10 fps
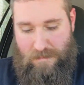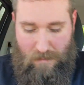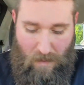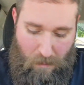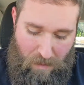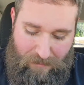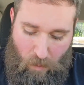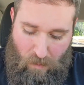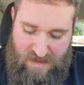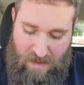But I've
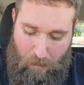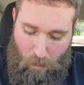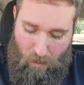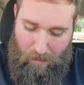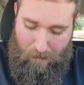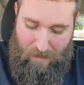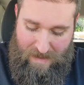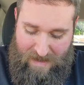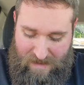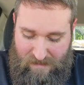always got more in my
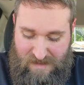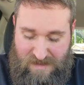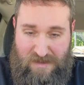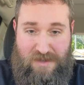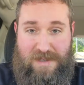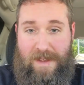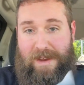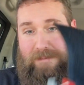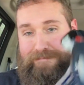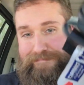pack. This is just like
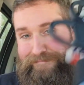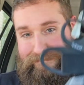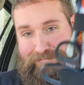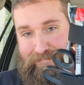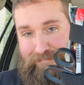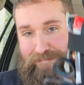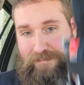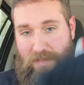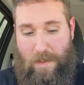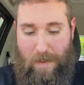
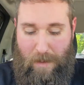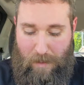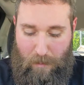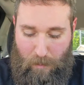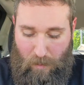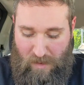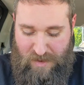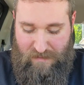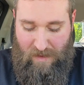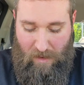the bare minimum, the what
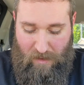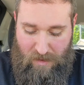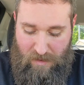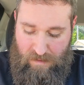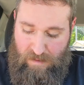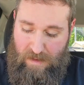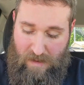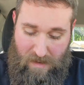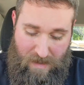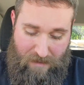you've got on you.
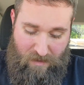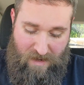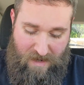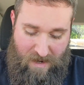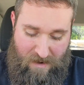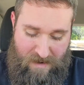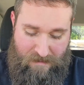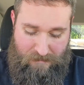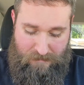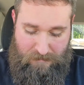Everyday
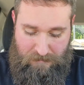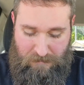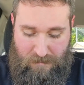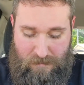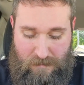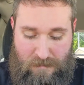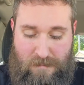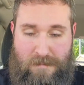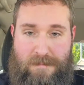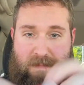carry.
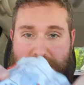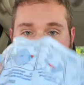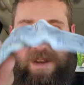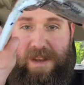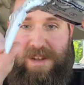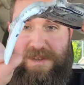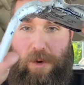It gets all